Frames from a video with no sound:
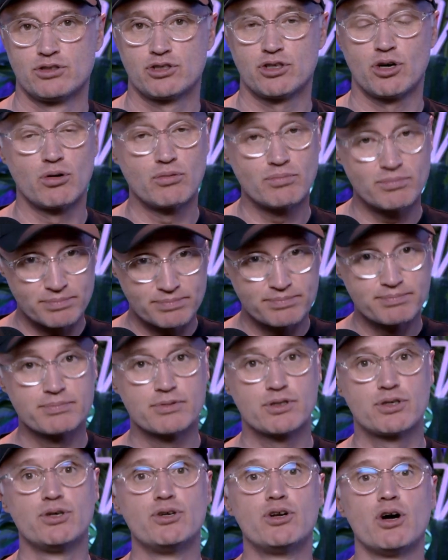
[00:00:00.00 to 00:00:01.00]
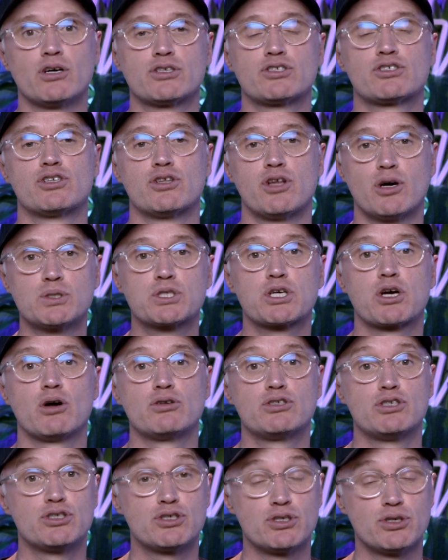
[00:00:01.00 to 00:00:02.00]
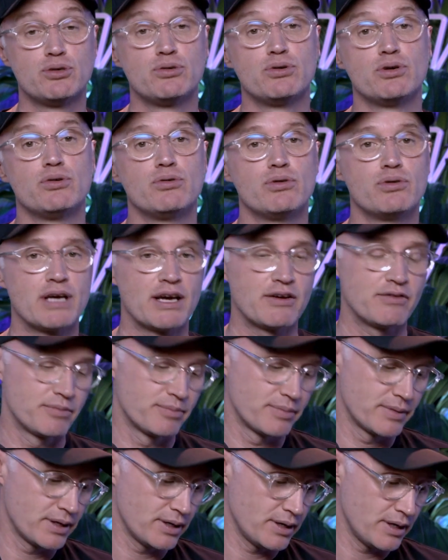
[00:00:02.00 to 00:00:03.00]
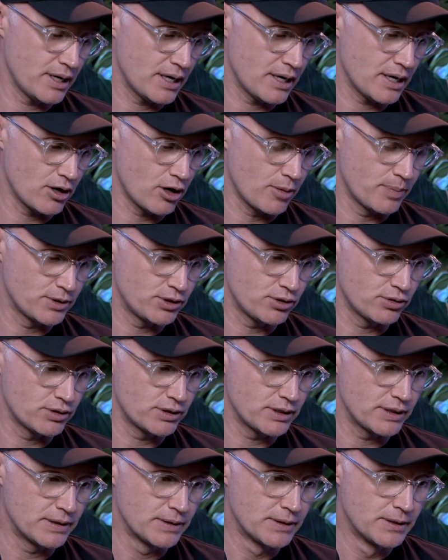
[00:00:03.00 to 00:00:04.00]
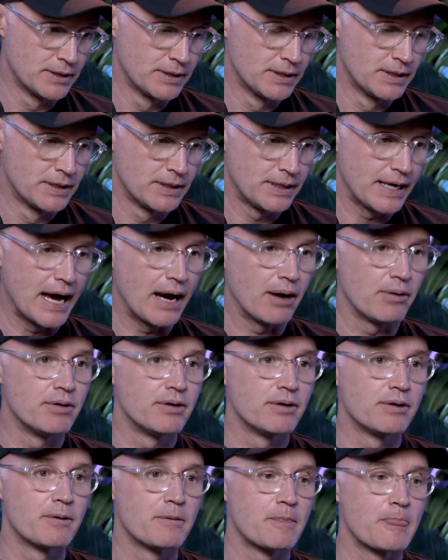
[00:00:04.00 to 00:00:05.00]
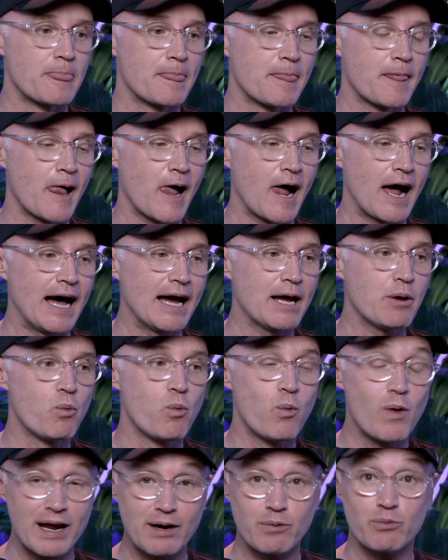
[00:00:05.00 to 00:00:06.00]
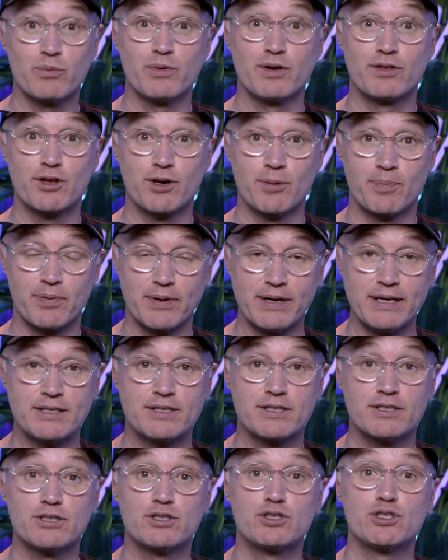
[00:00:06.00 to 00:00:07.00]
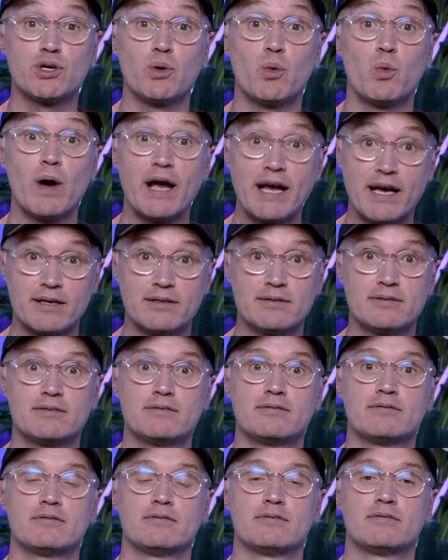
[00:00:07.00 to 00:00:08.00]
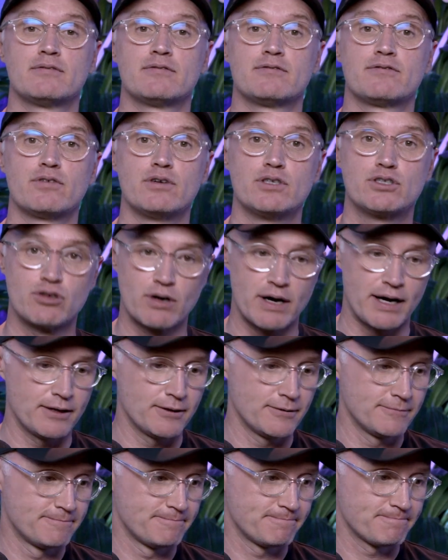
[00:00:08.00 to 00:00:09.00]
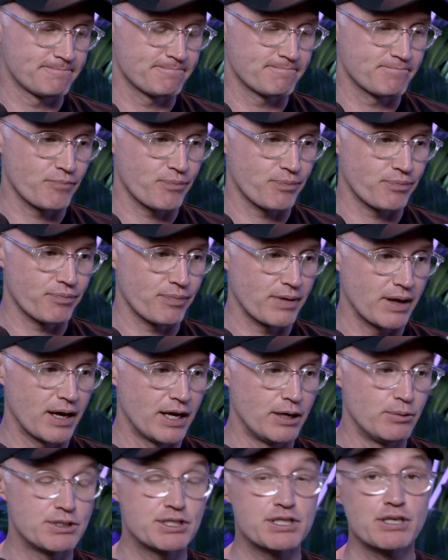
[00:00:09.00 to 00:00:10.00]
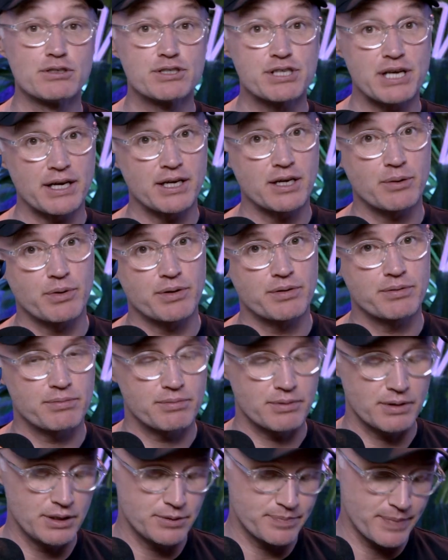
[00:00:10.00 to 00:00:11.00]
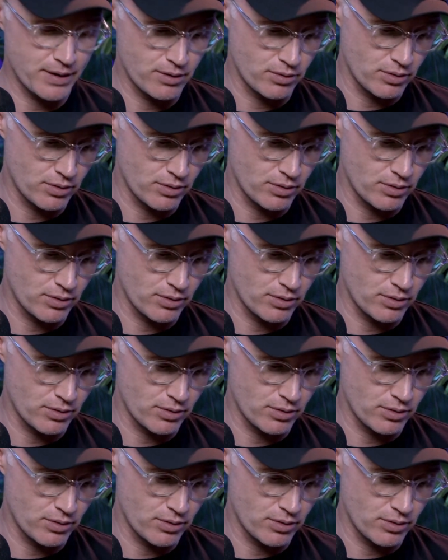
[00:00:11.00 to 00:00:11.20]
So kudos to those coaches who gave him the opportunity. Now, I went with Gurpreet to Wigan for a trial. And he was still signed up with East